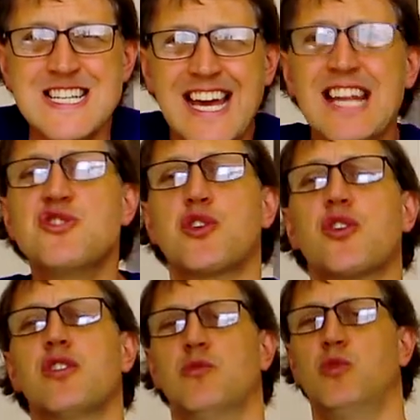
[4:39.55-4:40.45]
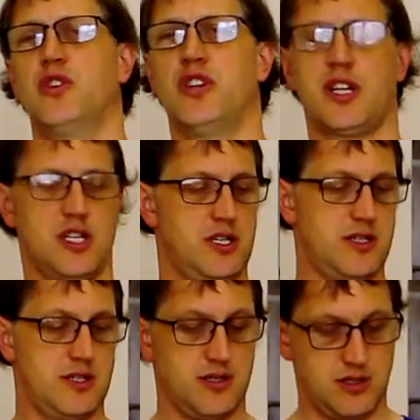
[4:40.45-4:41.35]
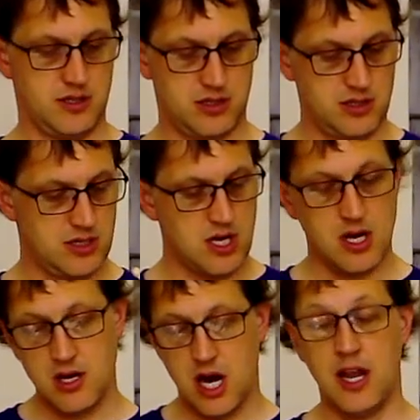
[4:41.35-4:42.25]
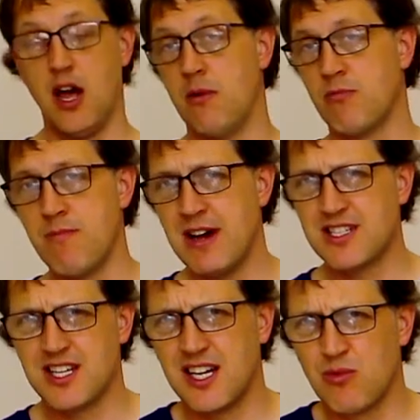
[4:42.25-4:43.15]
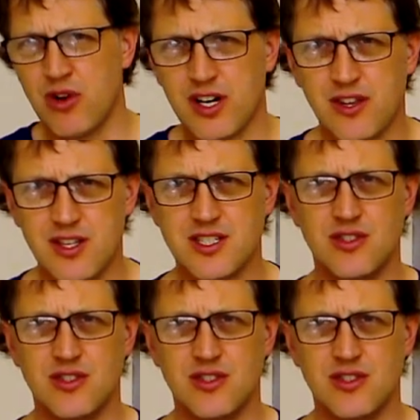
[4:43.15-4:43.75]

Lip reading: intricate work. And we basically work the